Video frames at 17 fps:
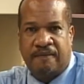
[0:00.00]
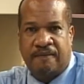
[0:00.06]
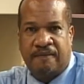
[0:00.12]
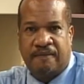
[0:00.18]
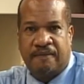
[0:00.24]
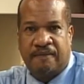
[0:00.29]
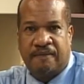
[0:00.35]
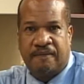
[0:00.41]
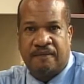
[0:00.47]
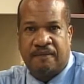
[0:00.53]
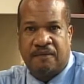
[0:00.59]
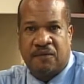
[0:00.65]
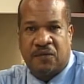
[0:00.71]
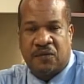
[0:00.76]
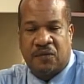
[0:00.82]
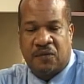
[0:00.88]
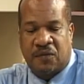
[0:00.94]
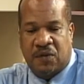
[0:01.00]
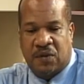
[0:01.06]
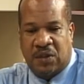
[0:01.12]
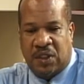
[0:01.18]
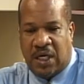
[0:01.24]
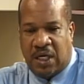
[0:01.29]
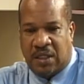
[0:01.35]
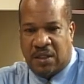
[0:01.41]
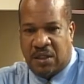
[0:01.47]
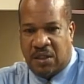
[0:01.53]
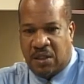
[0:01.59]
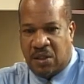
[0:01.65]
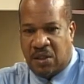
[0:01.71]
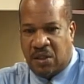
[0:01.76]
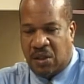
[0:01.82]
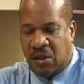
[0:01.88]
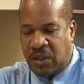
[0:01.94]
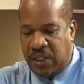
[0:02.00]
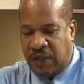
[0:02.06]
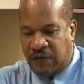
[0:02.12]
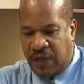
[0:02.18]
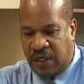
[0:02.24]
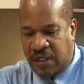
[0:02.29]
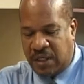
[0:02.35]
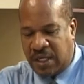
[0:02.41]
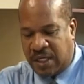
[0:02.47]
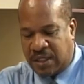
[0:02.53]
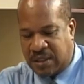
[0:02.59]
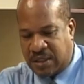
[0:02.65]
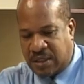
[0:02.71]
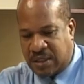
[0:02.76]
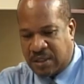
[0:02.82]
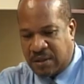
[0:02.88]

Good evening, Jerry. To Good evening, Good yes.